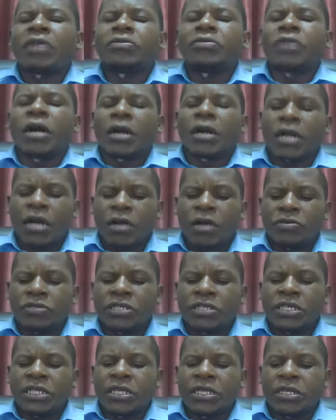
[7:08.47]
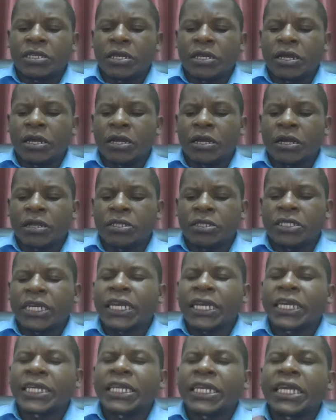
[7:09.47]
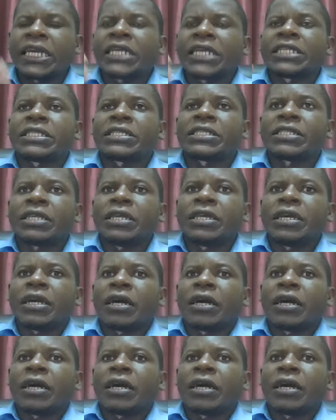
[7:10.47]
accounting techniques,